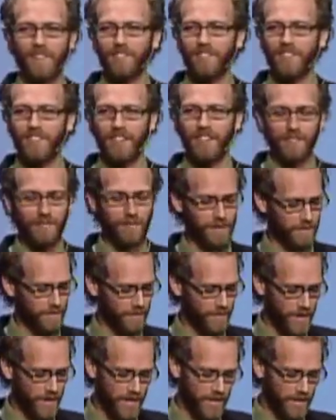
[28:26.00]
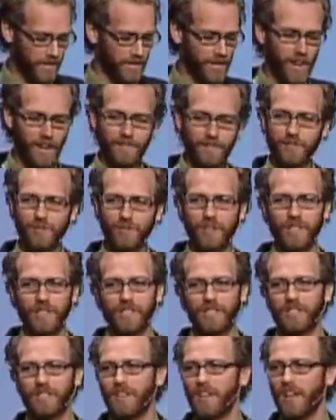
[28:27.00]
everything from soft
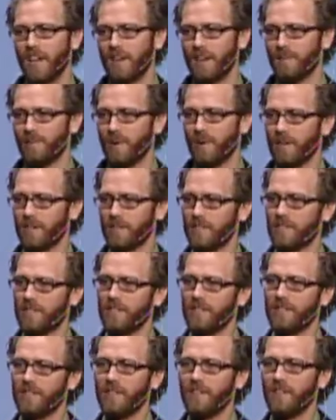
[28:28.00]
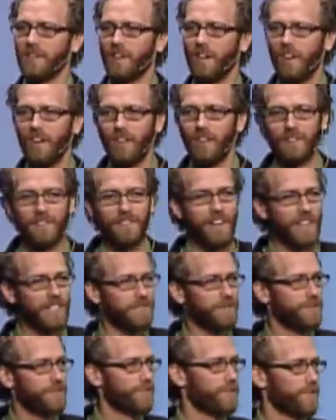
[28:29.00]
drinks to candy bars to all our
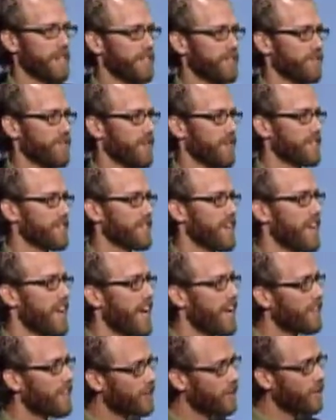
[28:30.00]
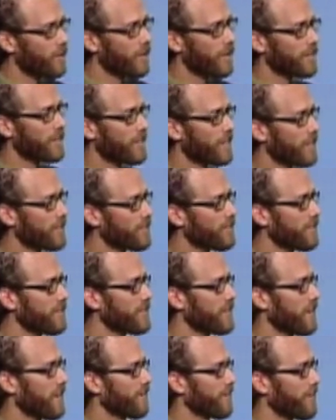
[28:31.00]
fast food restaurants. And look at what our country's
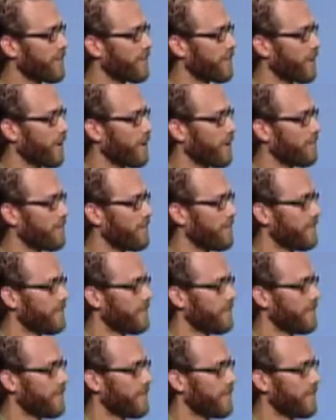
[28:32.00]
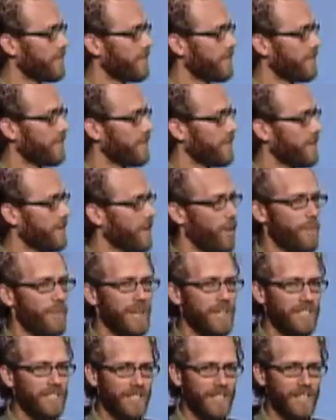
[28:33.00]
suffering from.
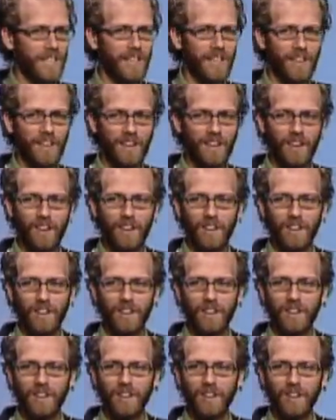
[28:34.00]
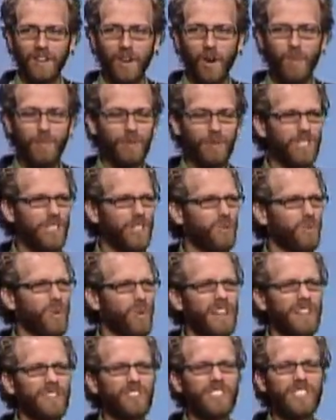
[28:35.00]
Obesity, almost at the
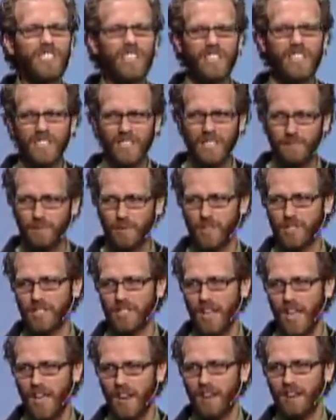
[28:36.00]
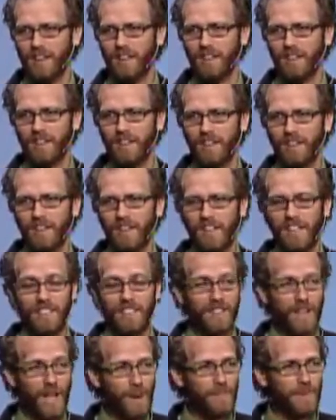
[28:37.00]
rate of 60%.
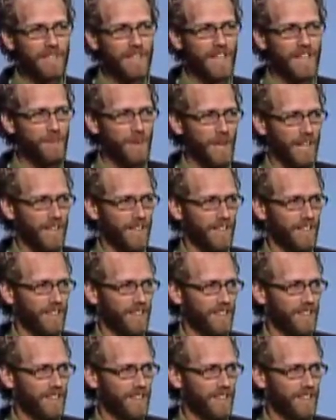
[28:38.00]
It's an epidemic.